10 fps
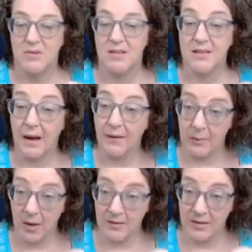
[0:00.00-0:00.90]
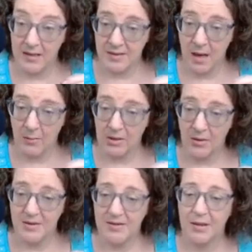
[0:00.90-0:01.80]
scary part that's down
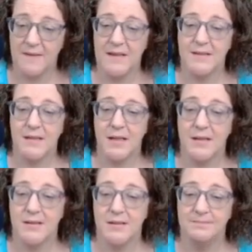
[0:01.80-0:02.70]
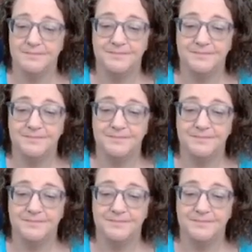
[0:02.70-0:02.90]
below the surface is